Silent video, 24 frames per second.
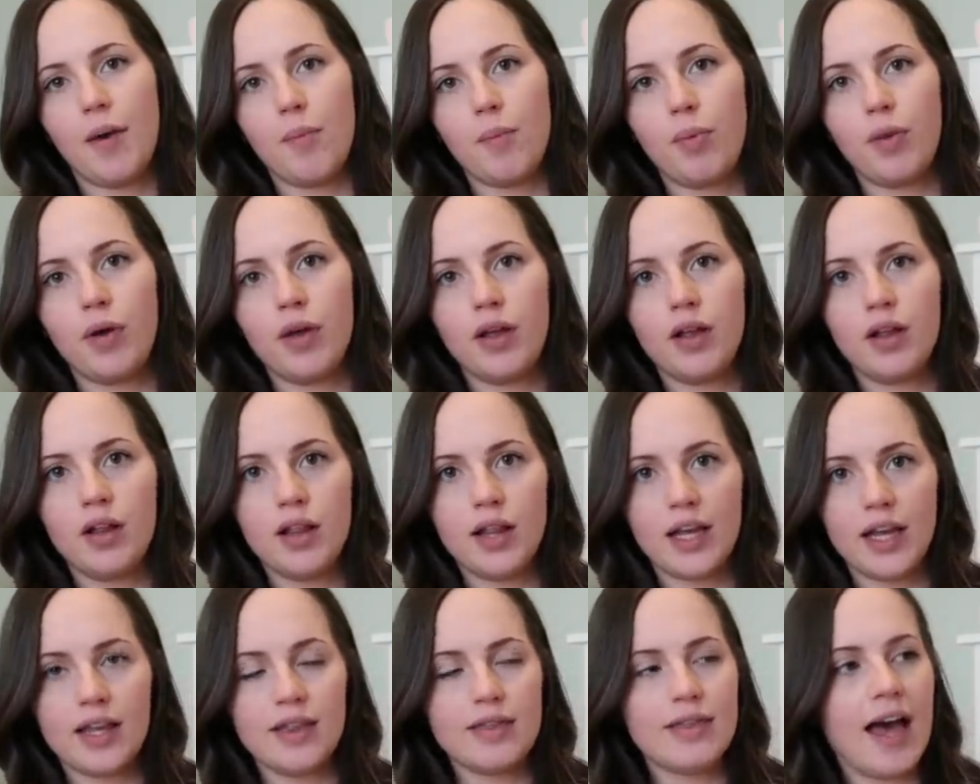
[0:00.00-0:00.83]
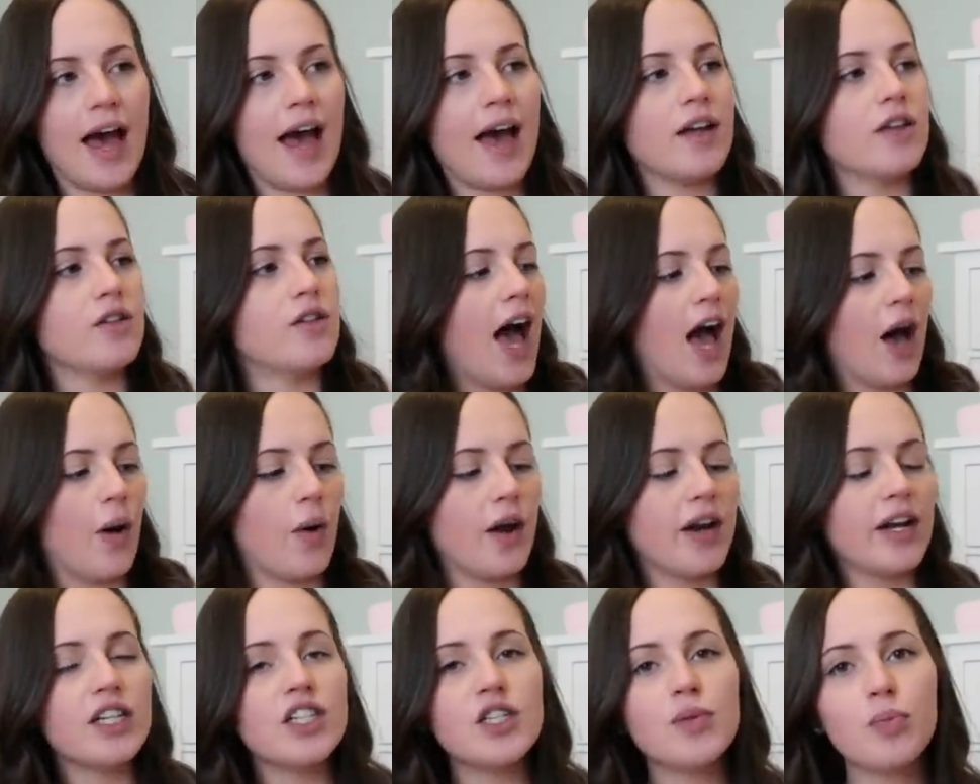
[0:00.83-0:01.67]
up like that. I
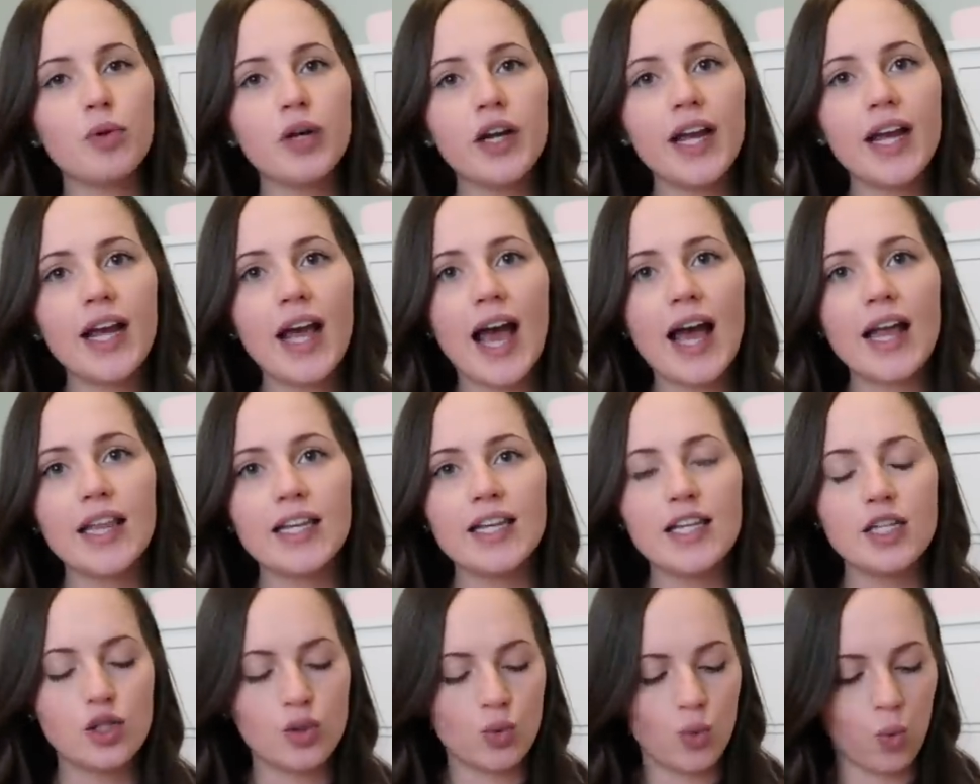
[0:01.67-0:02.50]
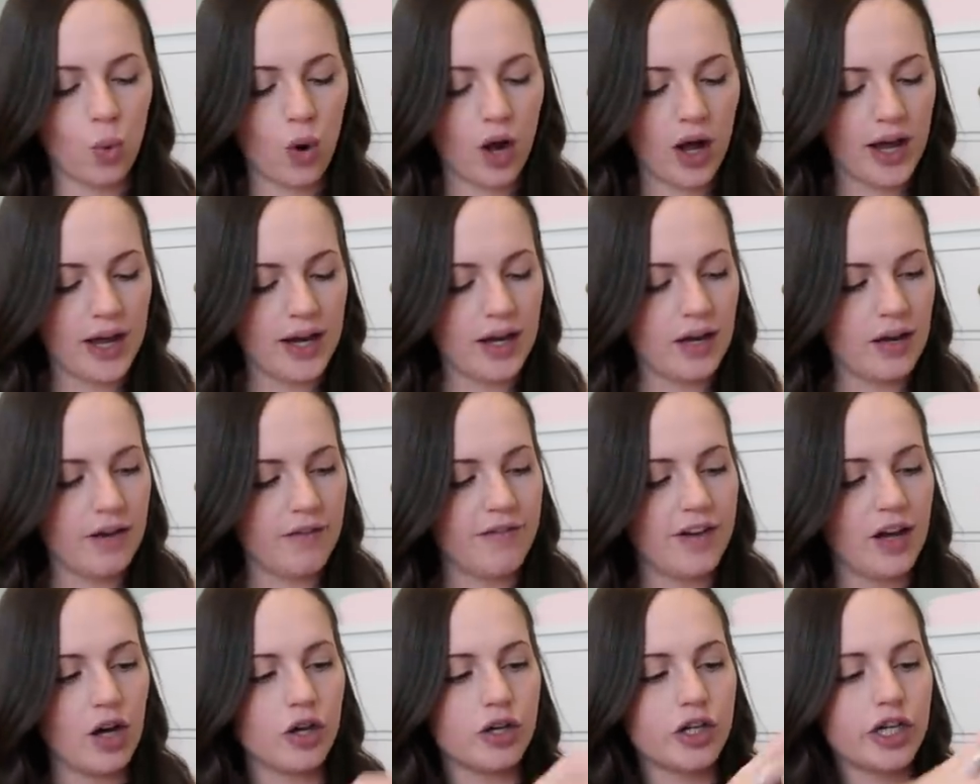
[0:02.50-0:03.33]
wanted to bring at least one
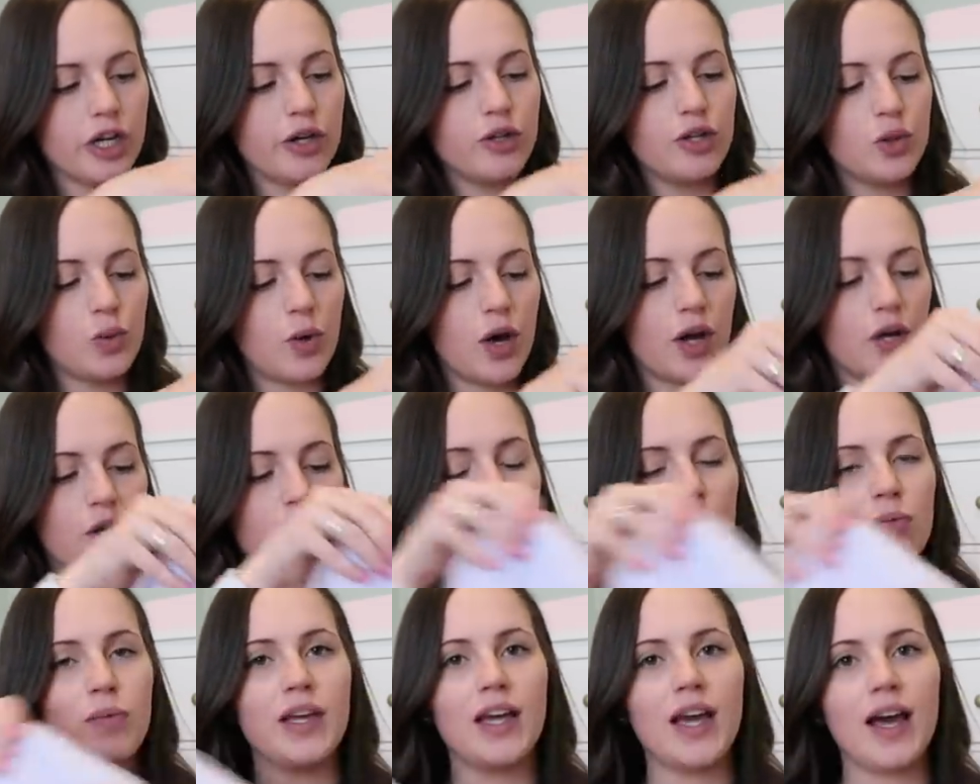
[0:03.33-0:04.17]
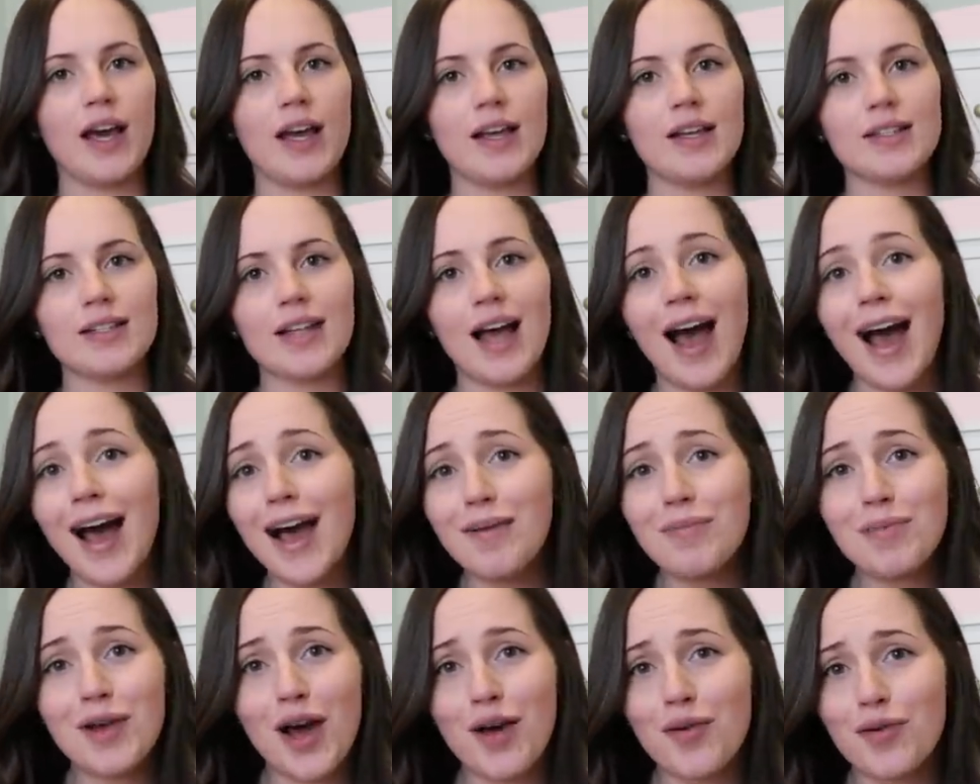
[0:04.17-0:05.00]
Velcro swaddle because
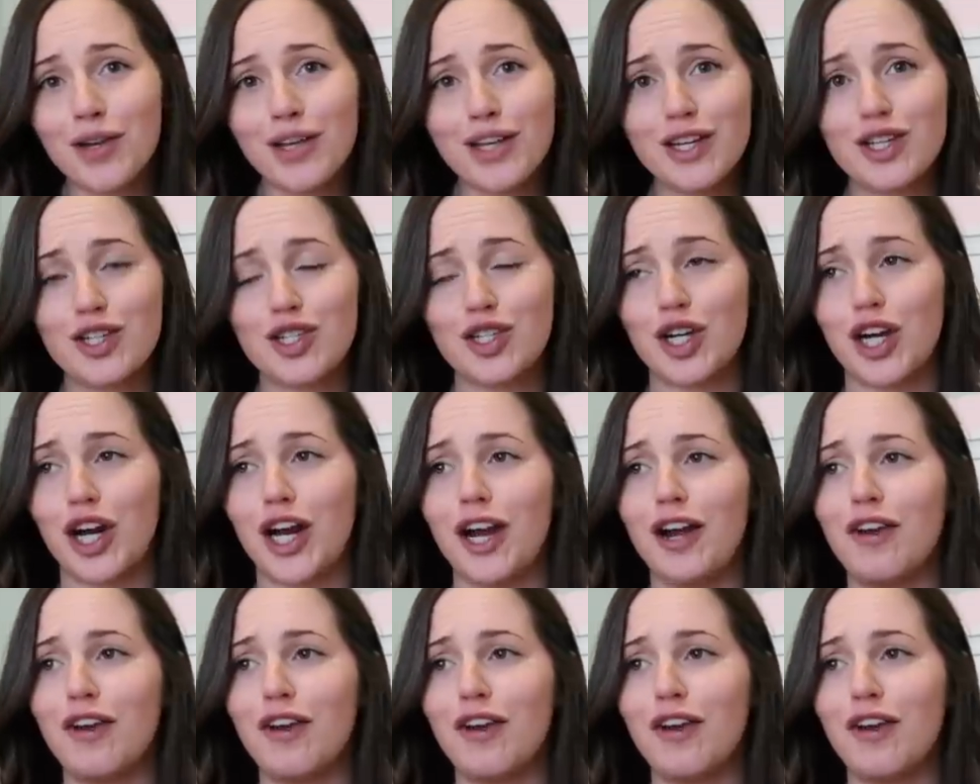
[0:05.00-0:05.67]
I'm not really sure